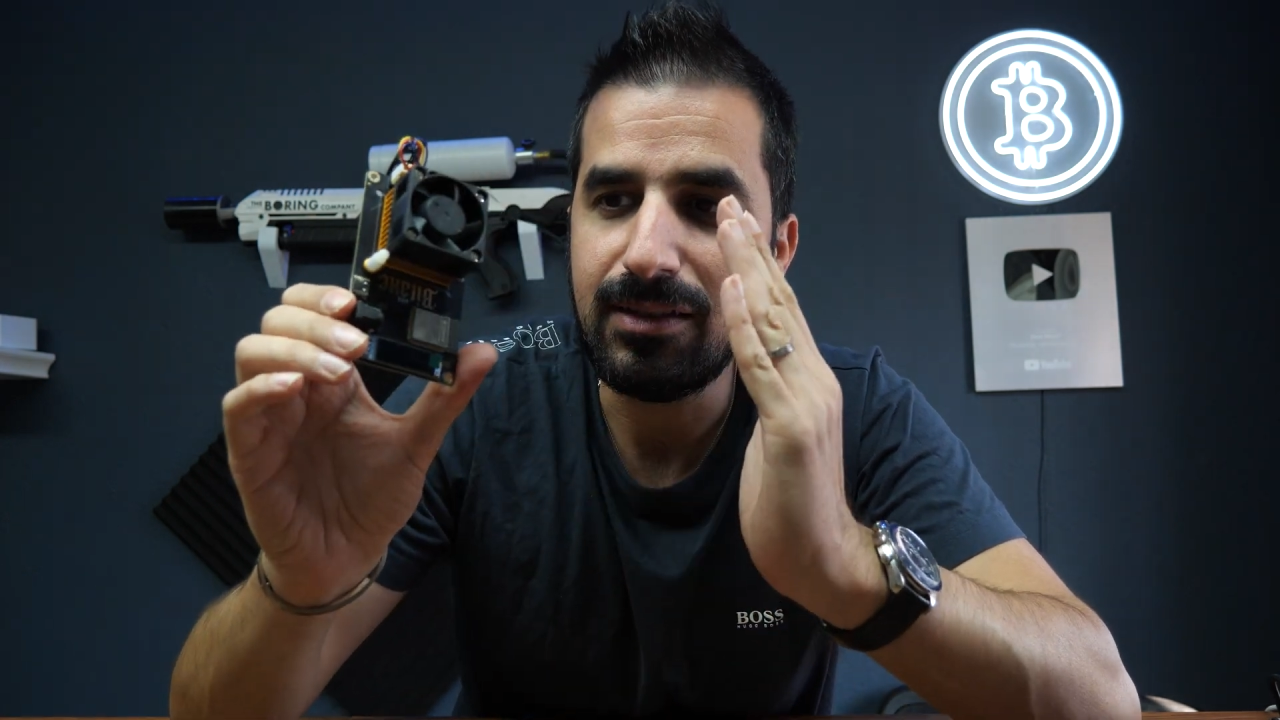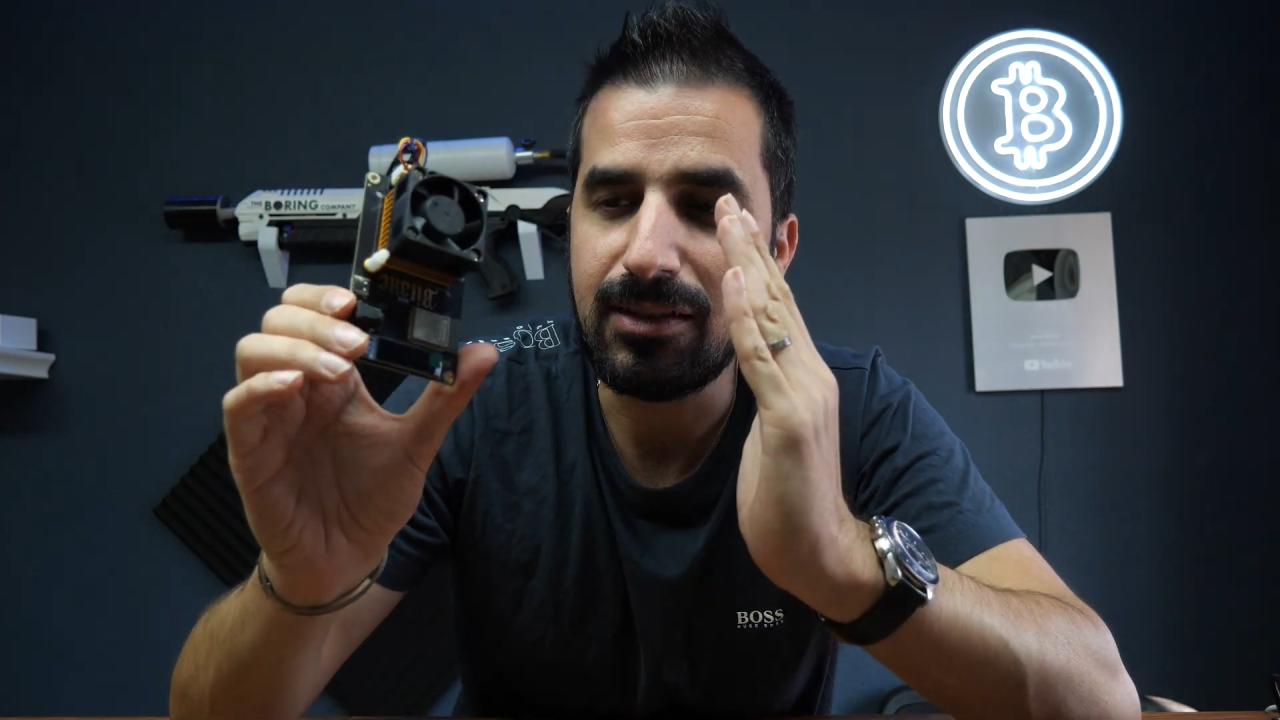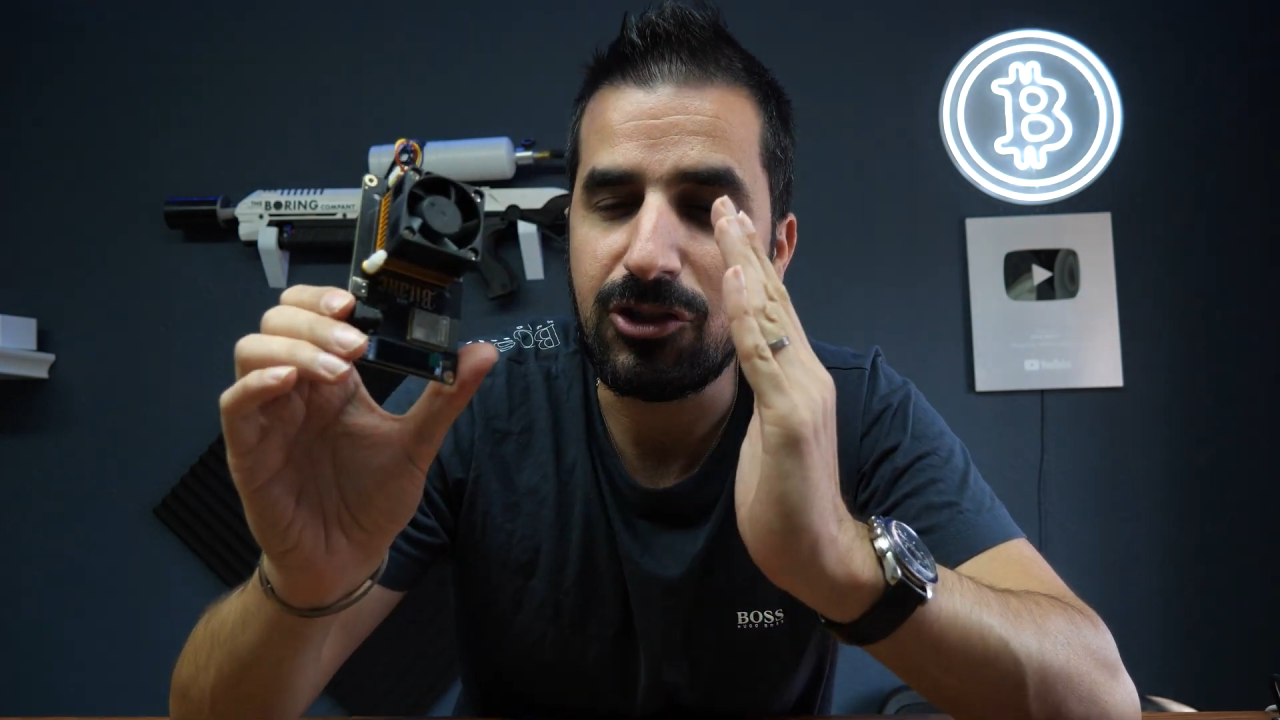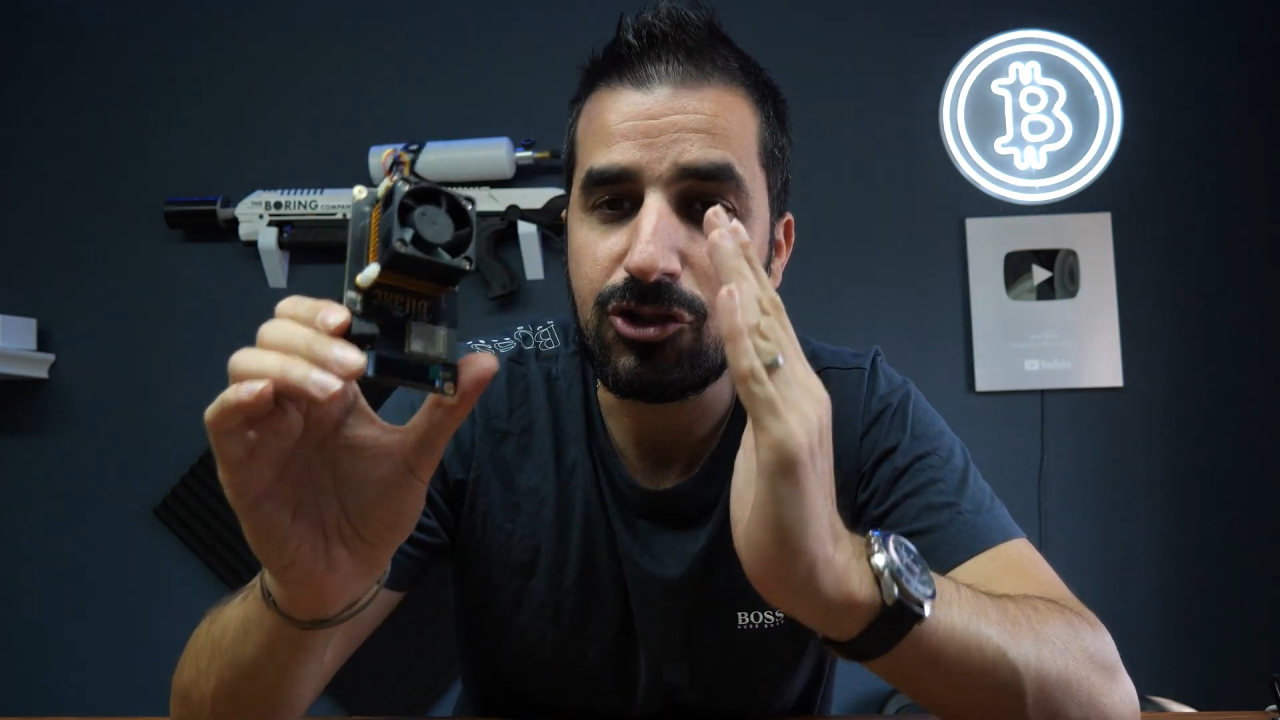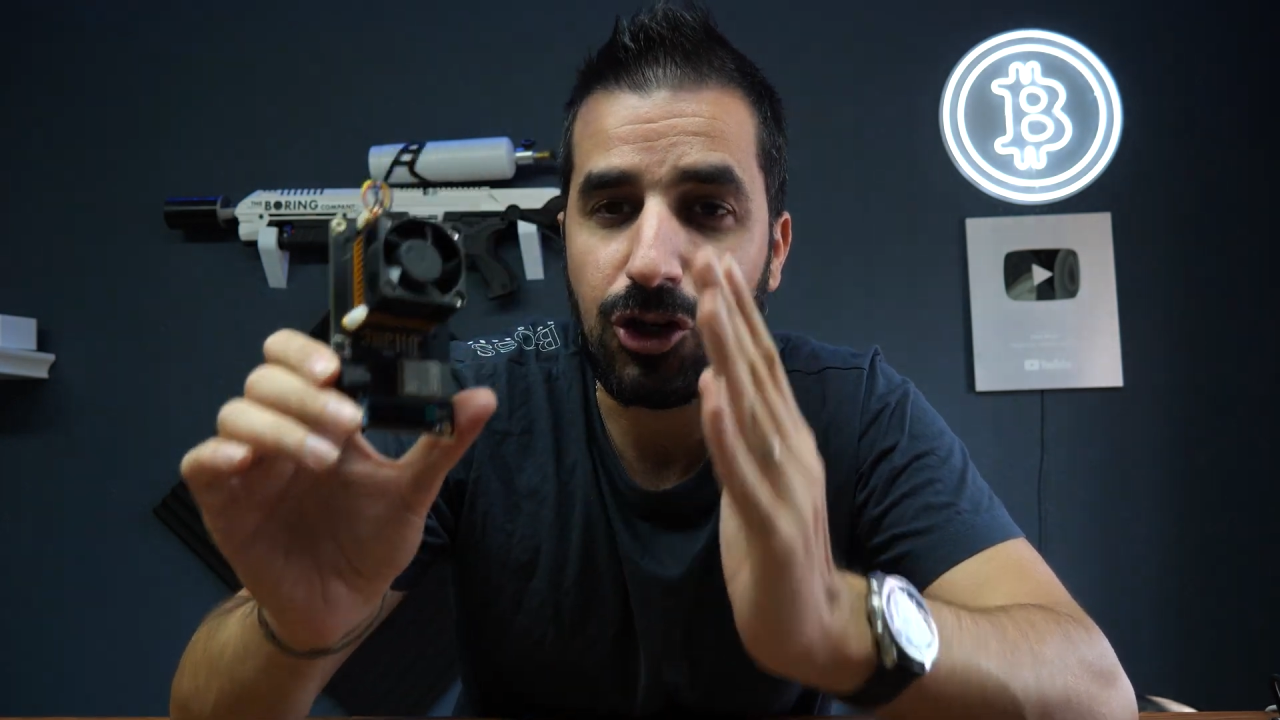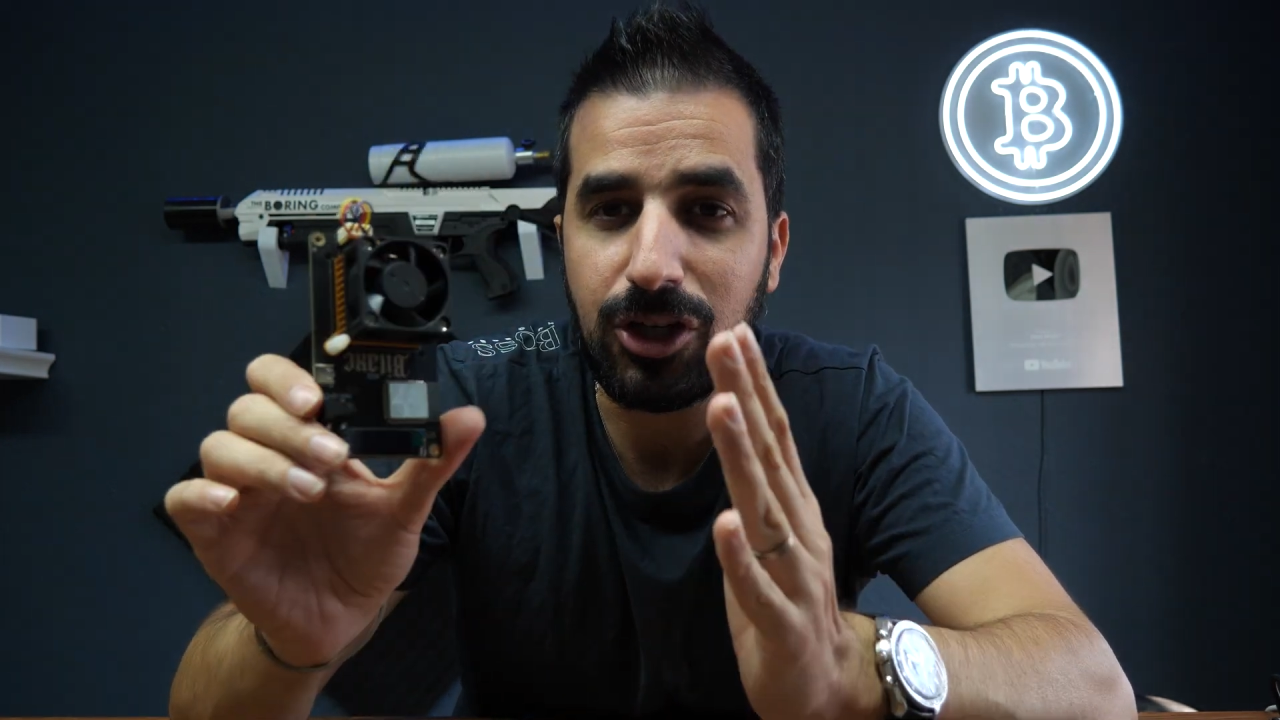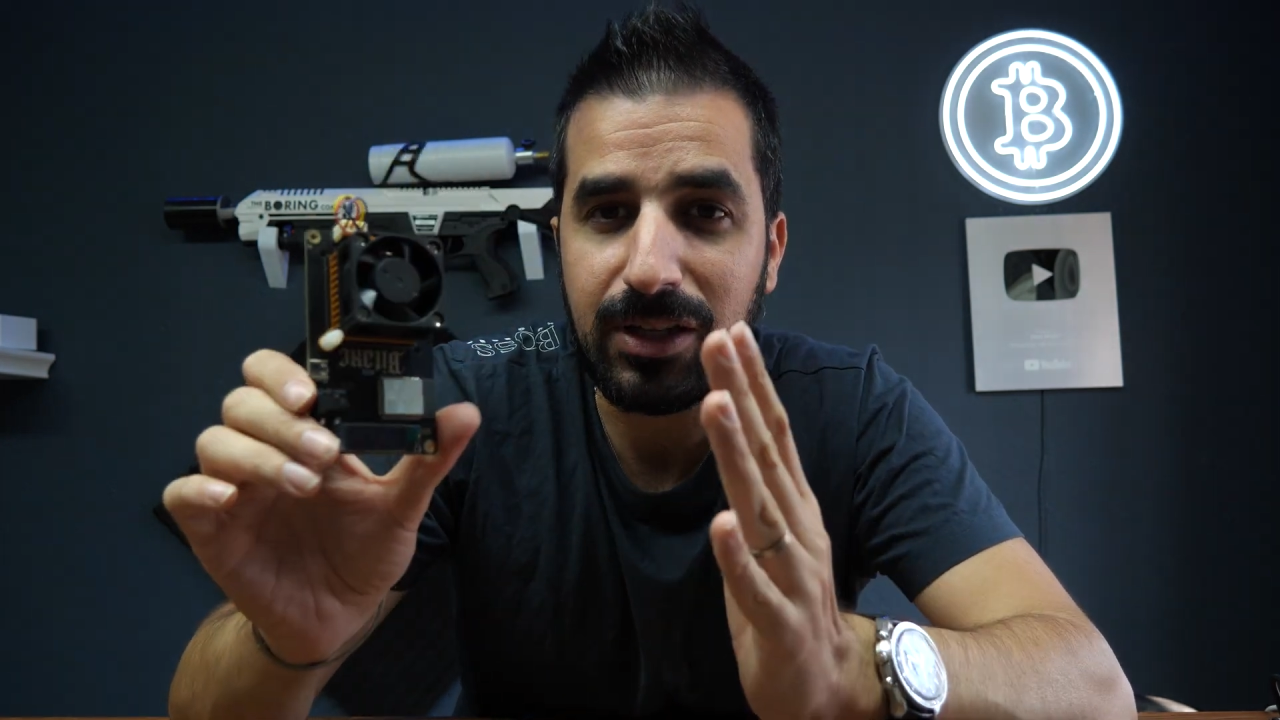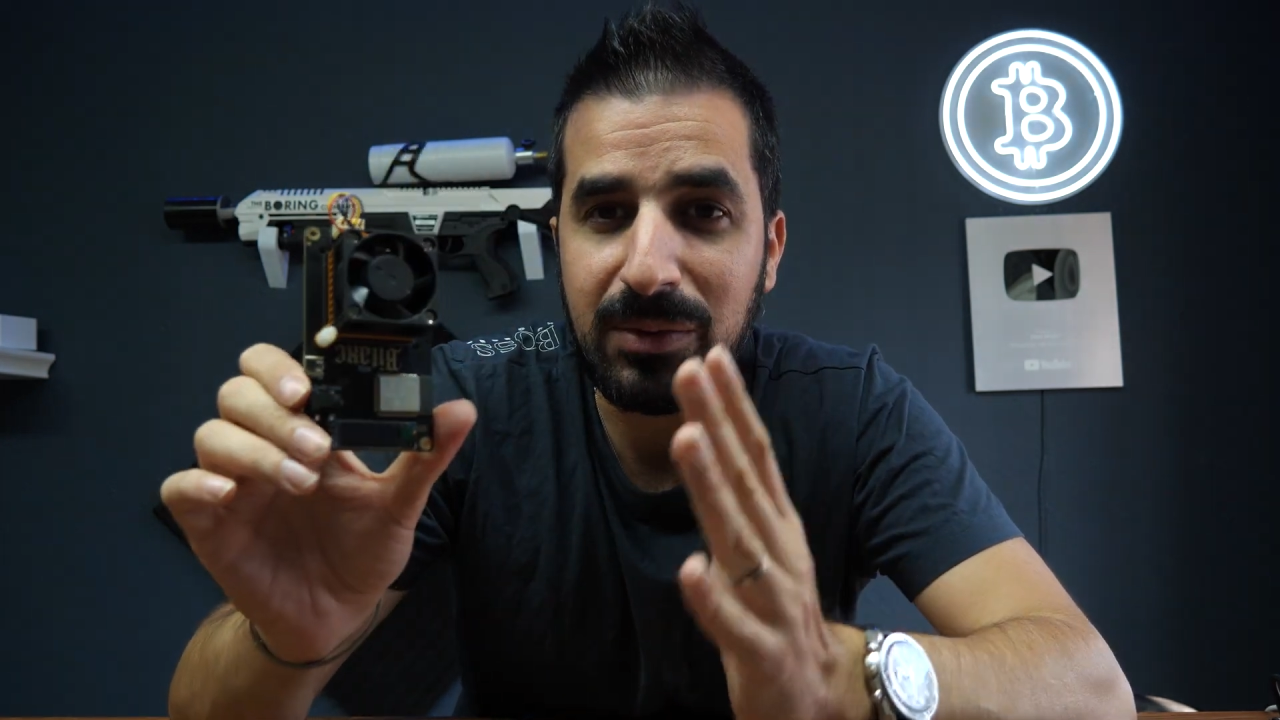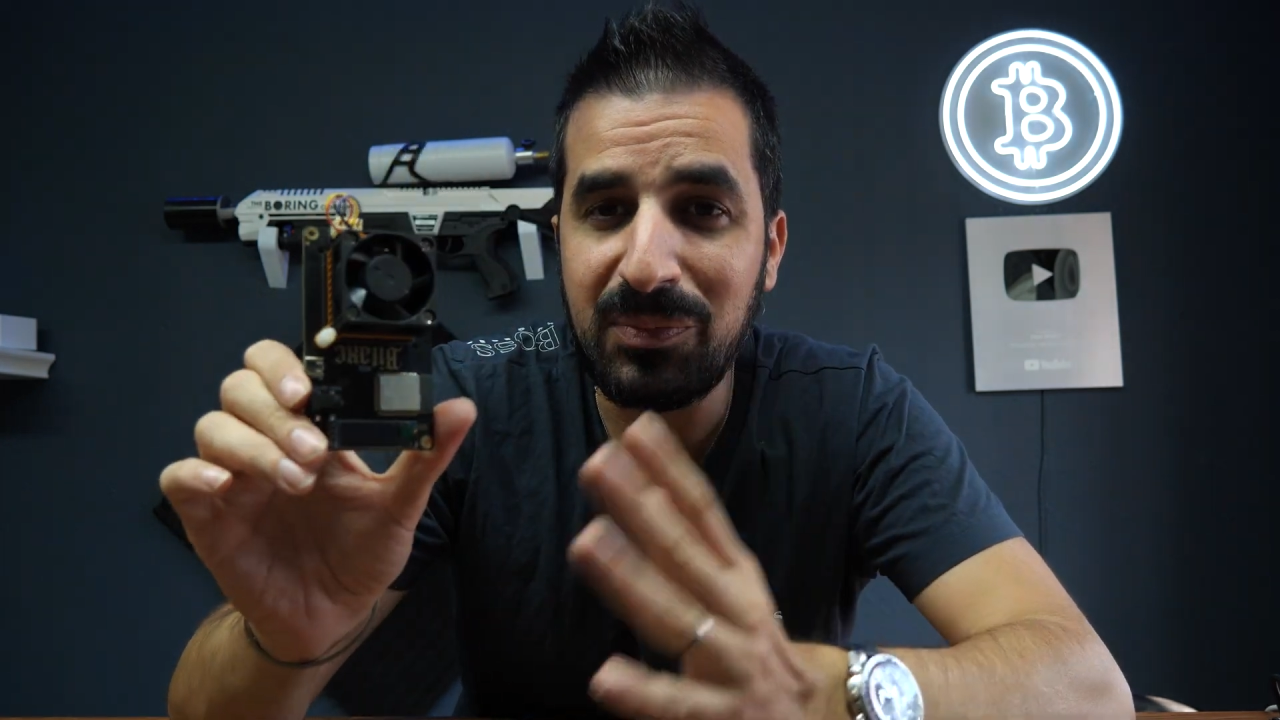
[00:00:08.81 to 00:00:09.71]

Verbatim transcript: the journey